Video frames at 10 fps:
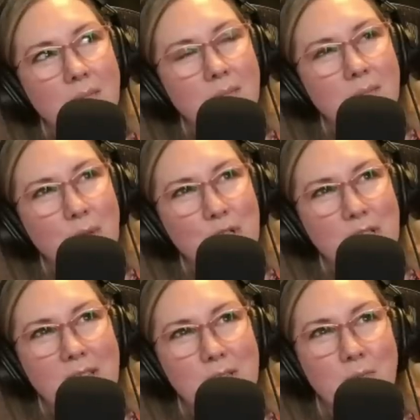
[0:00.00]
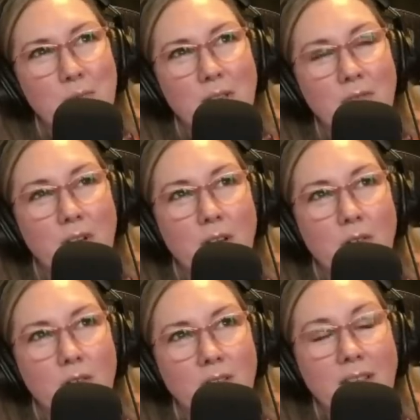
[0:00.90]
We just had some really funny,
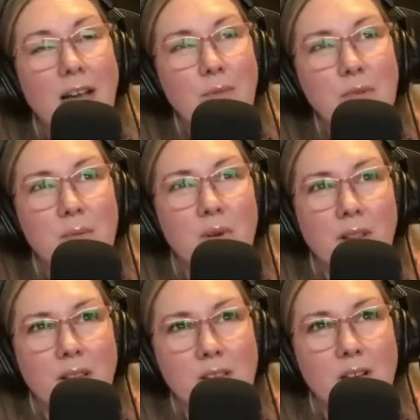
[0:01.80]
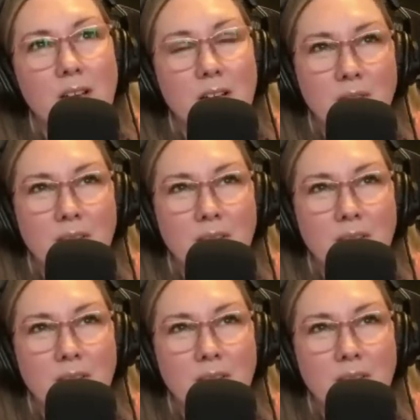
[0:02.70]
like that was one of the things that cut out.